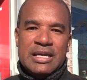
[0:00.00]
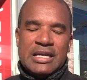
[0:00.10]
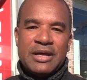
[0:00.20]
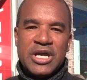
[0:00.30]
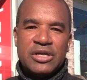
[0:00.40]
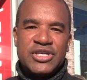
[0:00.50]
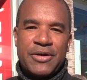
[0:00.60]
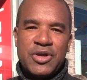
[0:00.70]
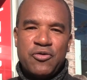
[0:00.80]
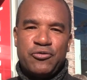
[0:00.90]
Now, the
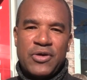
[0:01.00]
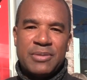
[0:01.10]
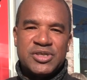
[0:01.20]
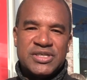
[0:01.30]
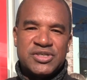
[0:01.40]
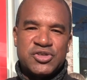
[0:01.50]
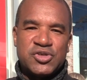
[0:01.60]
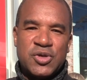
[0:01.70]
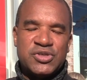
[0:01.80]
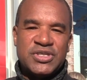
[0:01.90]
Ontario Pharmacists
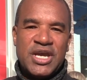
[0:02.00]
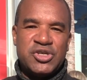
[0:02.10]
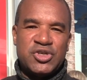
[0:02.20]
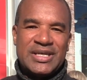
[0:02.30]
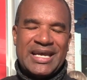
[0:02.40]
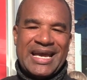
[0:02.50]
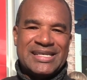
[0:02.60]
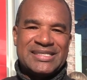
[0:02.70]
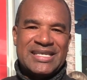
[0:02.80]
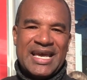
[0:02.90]
Association
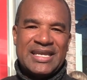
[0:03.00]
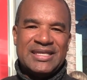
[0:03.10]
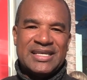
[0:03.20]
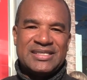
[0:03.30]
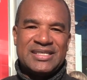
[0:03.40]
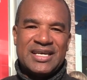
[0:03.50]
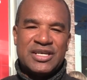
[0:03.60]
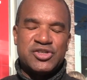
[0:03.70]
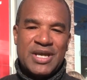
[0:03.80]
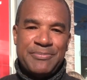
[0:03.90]
has said that
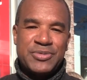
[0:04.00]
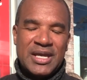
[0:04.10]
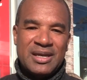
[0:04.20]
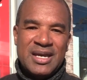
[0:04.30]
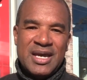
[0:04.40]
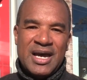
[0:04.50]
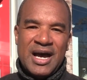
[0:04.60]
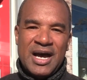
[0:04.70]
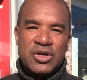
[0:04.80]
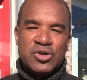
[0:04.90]
uh, something
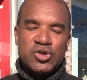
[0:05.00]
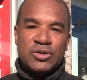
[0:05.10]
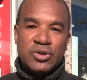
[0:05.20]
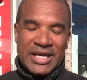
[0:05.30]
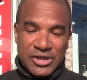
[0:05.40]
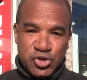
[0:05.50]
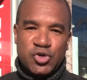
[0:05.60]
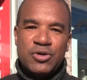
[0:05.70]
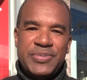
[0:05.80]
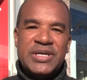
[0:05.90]
uh, that
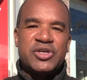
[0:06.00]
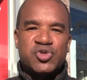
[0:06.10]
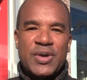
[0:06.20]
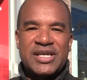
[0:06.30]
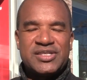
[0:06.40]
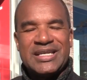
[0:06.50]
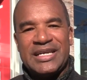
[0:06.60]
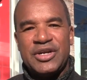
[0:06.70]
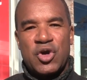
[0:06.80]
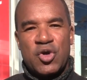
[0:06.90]
should be addressed
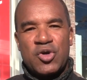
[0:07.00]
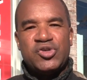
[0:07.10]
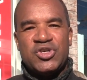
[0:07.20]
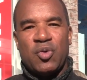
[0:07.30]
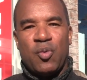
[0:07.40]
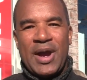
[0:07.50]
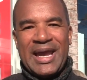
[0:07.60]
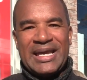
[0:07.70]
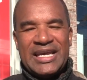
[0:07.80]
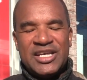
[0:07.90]
in an urgent
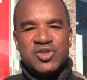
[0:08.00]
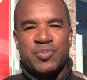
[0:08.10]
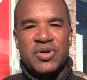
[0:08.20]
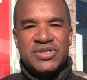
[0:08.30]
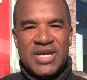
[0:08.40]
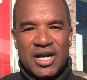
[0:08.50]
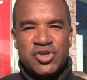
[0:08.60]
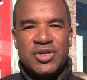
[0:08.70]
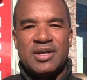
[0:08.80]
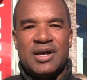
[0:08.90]
way is
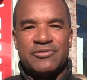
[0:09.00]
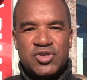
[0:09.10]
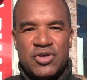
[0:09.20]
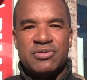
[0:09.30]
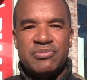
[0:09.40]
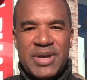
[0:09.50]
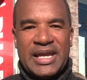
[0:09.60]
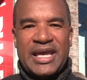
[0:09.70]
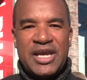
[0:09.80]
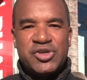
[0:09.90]
production of certain
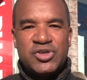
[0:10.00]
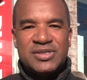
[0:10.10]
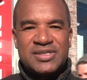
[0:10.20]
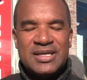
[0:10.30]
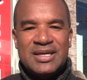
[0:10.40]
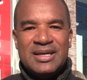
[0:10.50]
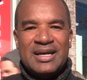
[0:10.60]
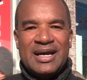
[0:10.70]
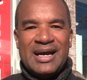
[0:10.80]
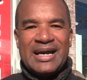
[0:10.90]
medications
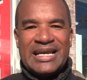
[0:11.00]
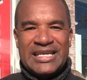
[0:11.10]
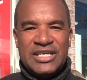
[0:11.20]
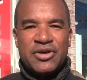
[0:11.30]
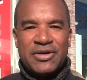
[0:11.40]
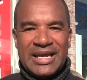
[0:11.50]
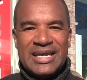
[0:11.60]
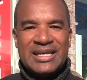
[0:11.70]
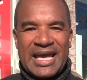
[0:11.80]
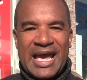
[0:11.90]
uh, here
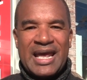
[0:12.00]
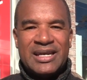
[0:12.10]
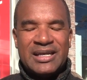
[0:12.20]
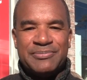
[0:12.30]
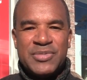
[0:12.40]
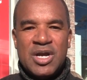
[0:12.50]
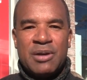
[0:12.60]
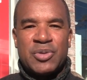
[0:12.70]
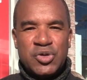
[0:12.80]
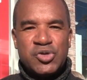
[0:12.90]
in Canada.
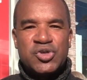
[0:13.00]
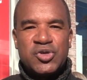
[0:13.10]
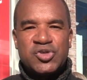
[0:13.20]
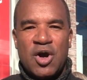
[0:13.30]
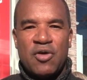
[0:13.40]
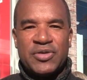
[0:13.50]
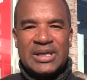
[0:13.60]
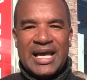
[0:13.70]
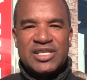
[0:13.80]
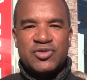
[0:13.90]
Producers over
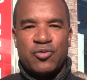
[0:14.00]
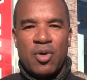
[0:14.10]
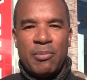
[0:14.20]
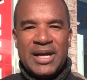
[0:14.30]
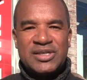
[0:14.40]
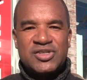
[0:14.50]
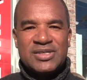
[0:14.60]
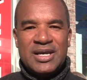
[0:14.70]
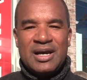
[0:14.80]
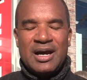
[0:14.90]
the last four months,
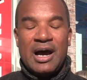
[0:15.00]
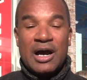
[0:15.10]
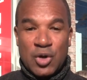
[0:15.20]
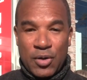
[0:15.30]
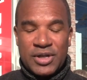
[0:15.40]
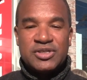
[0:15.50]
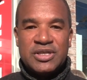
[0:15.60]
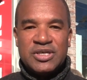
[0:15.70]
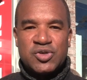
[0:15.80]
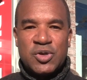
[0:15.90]
uh, according to
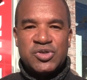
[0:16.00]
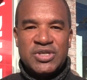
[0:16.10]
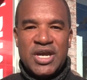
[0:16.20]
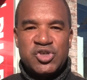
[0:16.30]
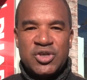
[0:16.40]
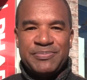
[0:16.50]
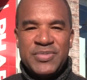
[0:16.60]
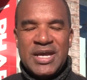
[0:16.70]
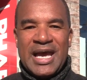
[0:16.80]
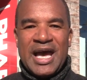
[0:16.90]
the association,
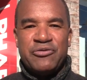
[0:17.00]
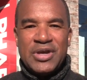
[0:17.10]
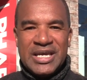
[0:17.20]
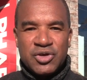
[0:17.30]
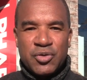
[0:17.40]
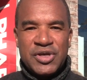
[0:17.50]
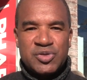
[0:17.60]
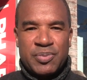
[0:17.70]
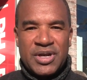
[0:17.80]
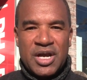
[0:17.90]
have
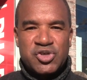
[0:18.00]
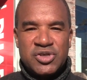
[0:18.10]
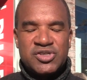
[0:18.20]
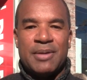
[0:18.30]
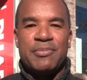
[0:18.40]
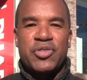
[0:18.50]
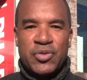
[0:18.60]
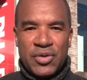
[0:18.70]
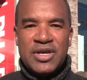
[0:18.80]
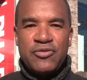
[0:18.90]
increased production some
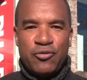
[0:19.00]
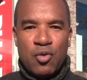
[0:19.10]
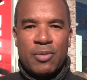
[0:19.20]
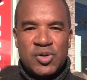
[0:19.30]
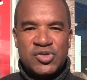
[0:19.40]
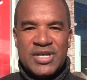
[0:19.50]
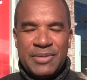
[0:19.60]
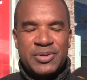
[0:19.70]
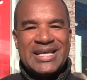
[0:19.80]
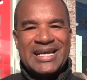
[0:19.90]
thirty-four
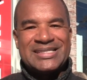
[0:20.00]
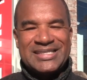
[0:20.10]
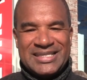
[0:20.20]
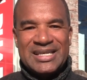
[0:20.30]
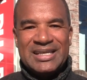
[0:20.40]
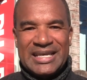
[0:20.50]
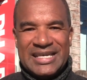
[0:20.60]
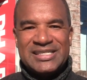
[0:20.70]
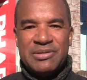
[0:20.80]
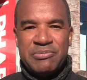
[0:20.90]
percent, but that still
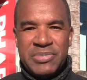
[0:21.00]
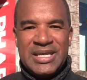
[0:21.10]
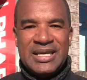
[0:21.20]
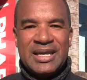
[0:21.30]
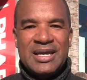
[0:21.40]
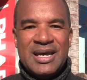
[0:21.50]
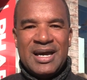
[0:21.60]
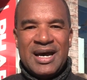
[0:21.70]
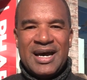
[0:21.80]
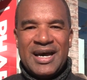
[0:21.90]
isn't meeting
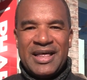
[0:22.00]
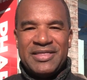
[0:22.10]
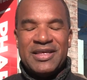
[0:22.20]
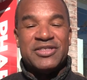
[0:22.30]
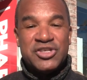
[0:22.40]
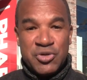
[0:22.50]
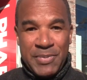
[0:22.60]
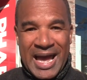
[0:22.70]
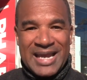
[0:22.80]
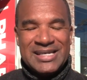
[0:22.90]
Uh, the, the
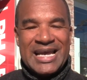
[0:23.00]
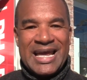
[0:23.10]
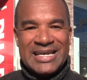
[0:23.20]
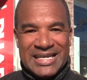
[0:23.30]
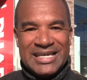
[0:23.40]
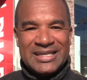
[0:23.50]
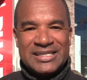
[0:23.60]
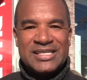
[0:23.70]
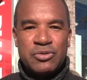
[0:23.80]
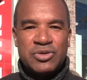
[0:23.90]
demand and need
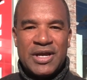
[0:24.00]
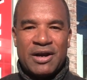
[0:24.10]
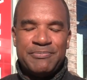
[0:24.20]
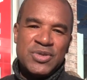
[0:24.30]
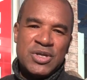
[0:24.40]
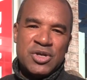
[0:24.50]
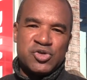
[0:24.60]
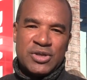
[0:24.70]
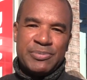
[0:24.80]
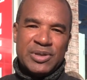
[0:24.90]
that's out there.
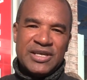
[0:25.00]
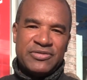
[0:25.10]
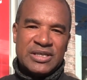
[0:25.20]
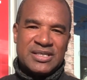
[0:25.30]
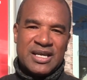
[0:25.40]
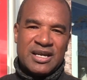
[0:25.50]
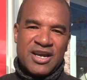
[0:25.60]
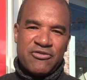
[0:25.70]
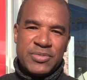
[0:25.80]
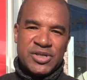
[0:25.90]
So they believe that uh,
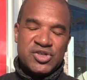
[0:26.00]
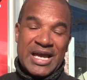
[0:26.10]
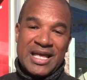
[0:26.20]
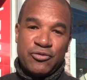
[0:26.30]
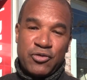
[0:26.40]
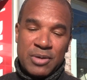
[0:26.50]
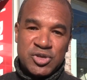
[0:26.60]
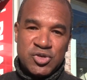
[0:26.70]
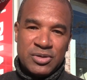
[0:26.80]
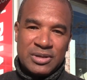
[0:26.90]
governments and the
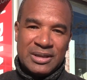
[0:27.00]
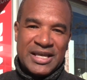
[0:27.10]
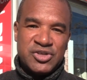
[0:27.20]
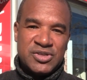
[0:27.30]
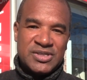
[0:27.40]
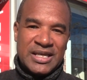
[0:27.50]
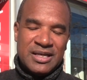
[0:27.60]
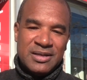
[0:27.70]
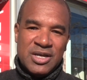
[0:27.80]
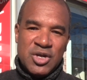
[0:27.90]
pharmaceutical
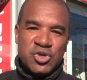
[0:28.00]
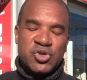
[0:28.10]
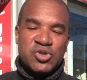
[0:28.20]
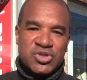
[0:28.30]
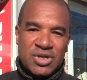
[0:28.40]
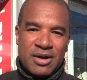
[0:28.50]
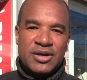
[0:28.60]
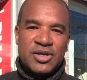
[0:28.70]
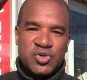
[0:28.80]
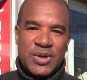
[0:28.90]
agency should
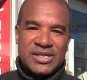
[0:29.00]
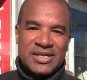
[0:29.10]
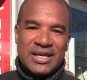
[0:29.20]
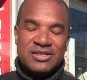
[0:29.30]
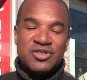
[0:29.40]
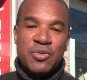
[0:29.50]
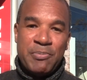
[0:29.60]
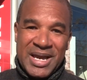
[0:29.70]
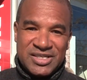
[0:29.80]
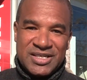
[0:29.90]
start addressing
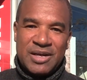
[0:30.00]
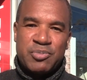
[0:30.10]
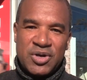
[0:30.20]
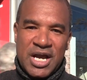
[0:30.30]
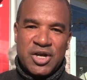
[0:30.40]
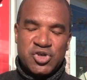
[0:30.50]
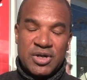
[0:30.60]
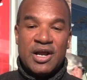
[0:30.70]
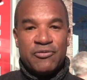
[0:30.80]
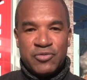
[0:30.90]
domestic
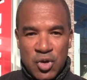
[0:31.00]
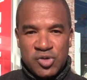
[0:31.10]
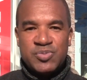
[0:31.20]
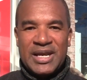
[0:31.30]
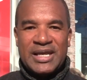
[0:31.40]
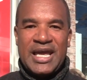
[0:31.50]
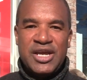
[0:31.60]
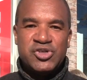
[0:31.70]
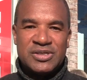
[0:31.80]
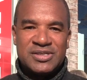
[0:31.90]
production of those
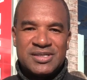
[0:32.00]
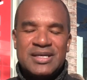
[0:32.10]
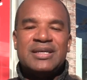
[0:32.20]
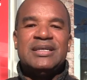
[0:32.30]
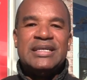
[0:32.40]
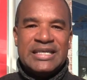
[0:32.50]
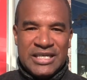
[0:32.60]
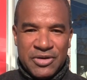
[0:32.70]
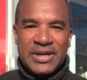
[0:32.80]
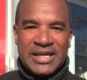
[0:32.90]
medications
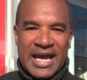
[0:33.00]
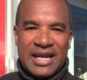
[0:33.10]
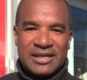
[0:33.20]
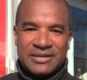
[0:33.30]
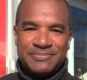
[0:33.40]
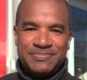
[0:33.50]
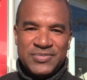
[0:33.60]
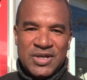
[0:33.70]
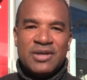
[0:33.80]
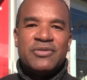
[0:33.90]
here in Canada.
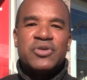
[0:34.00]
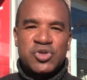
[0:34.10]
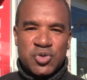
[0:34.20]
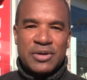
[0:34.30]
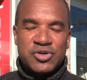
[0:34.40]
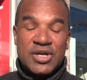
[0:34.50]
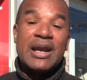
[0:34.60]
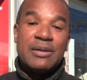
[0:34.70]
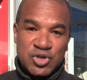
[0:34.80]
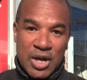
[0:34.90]
For the Toronto
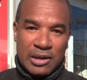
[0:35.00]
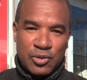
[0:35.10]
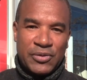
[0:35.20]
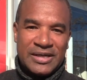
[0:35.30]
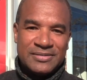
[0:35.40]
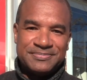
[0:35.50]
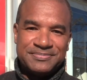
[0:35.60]
Sun, I'm Scott Laurie.